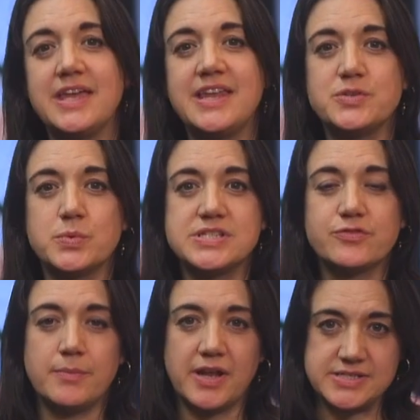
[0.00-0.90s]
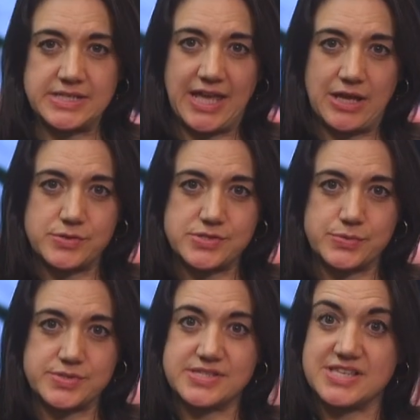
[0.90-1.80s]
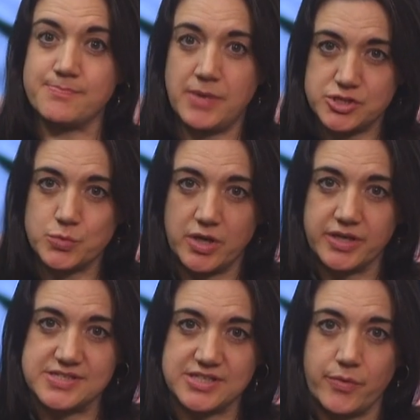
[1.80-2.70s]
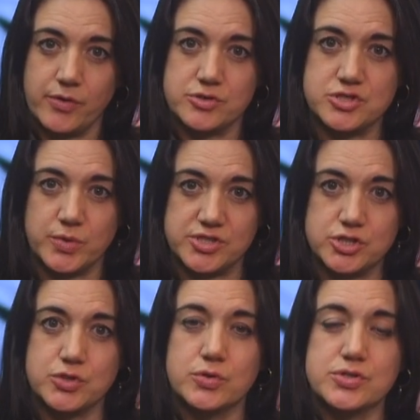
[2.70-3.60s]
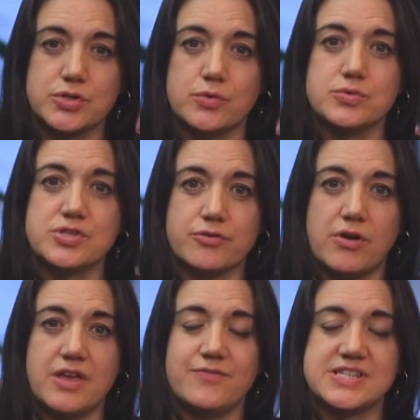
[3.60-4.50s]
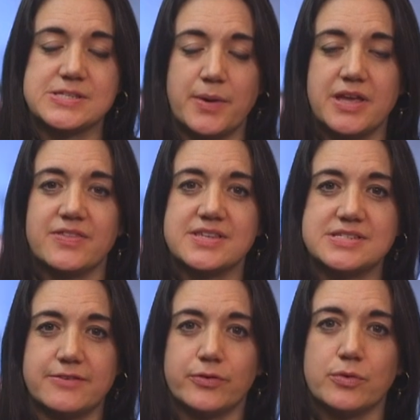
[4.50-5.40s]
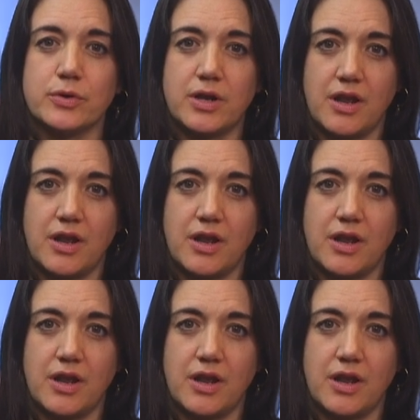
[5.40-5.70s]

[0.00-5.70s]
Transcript: Ian Edwards from London Councils says much work is going on to ensure schools thrive despite this difficult